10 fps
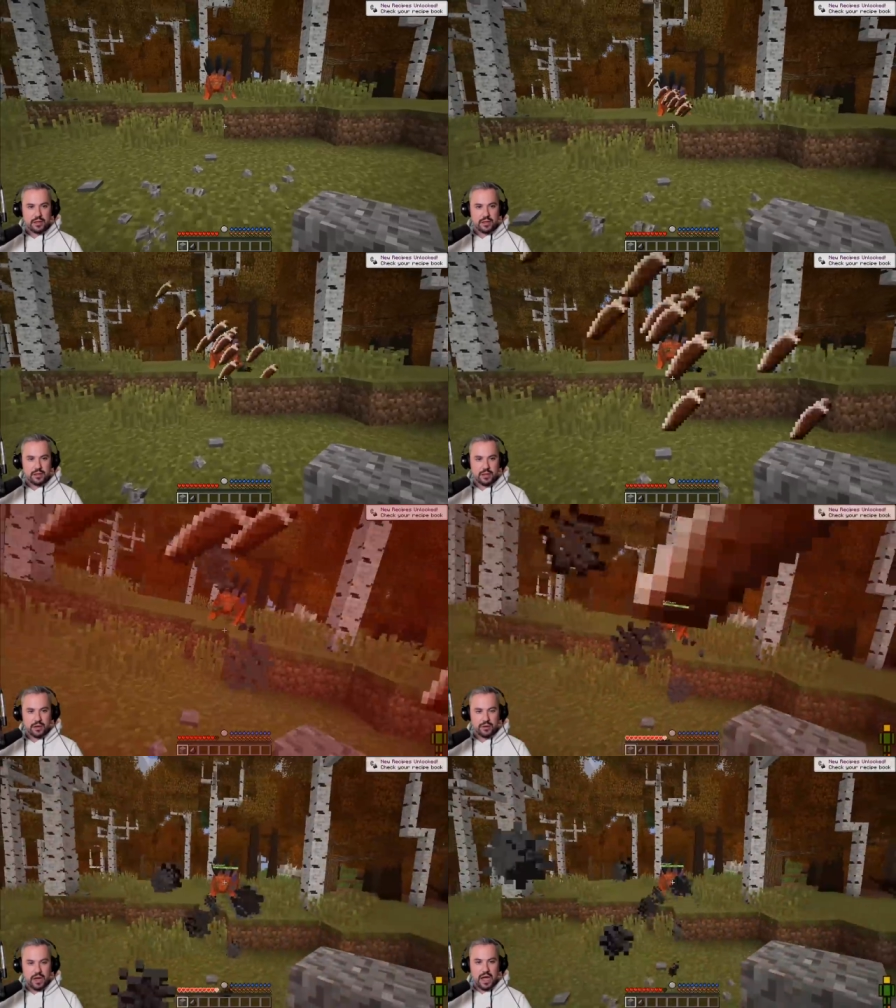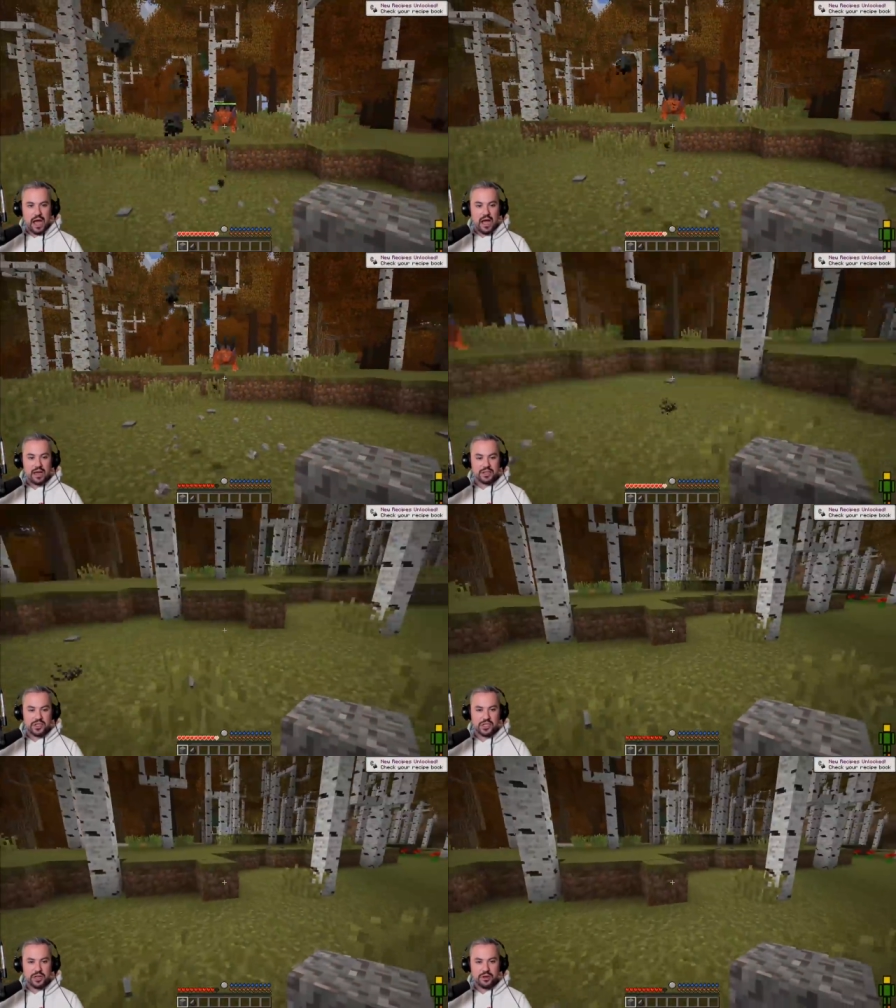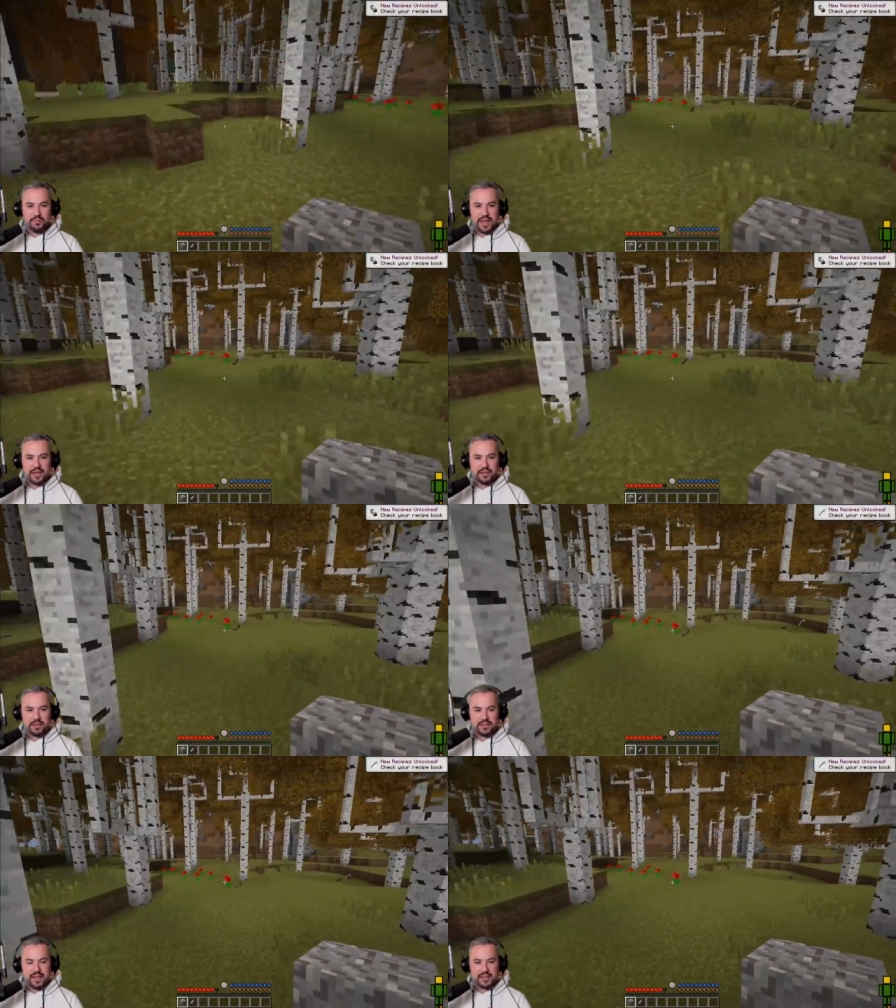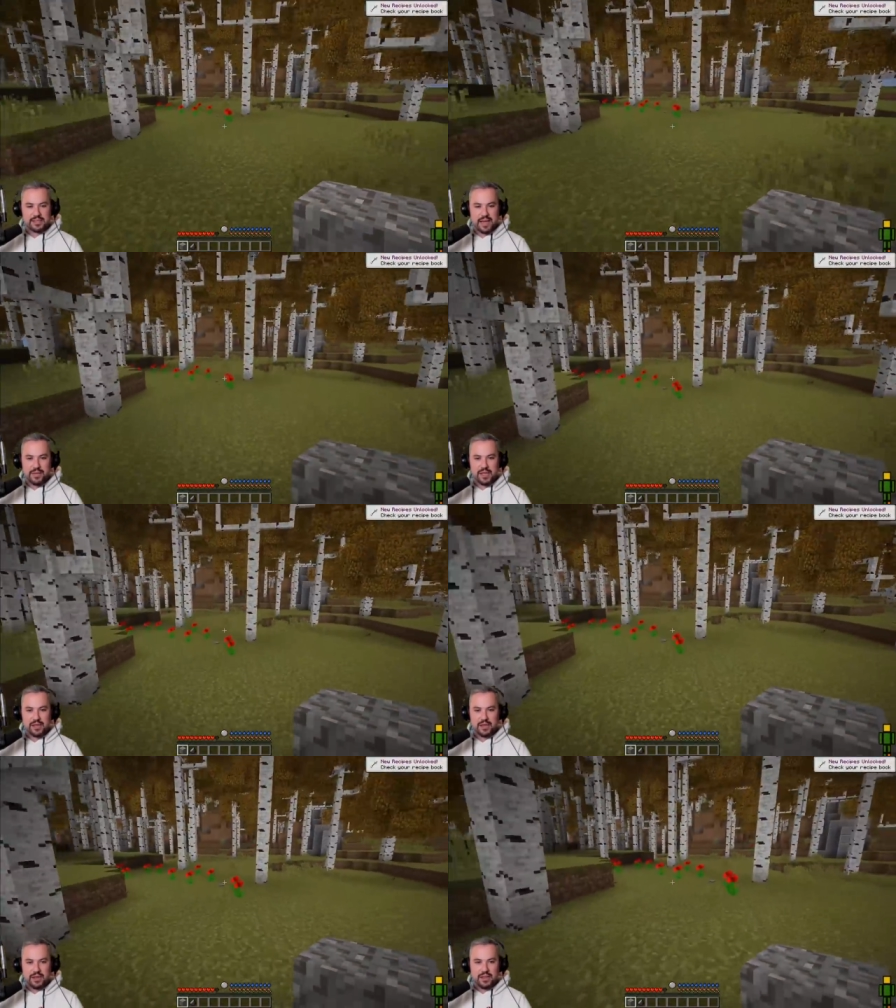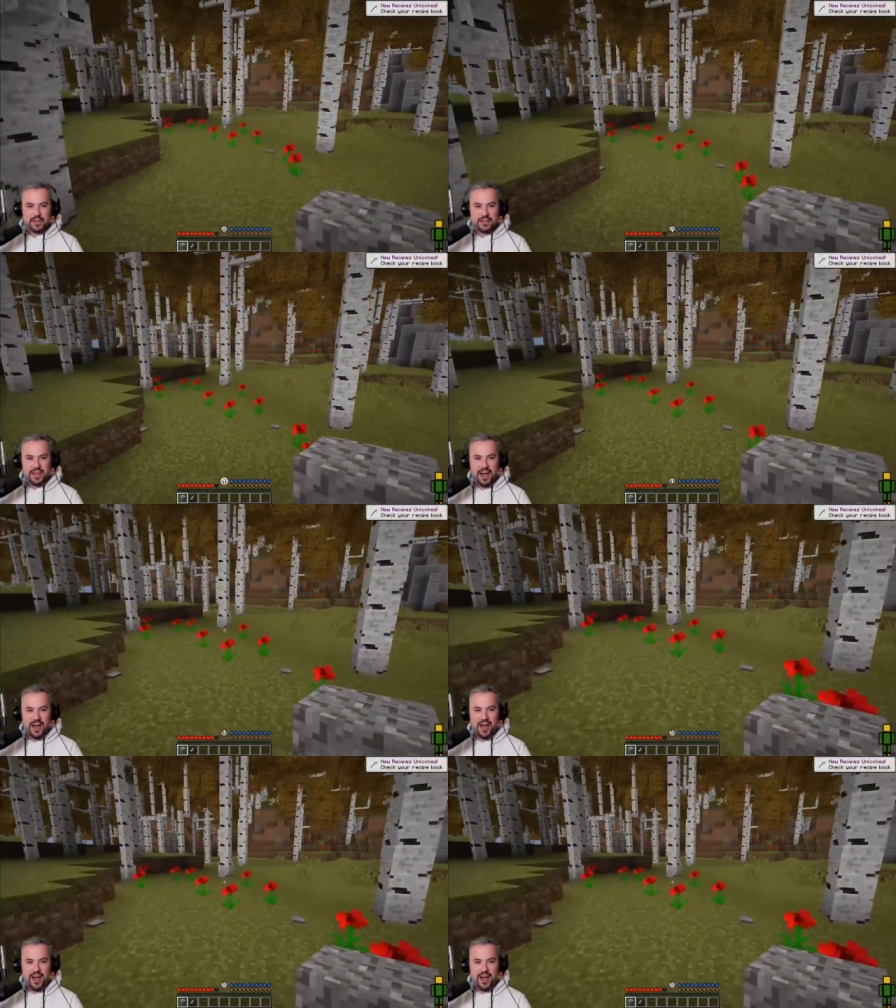No. I oh, You're shooting big time. things You're at me. Not having a good time. No.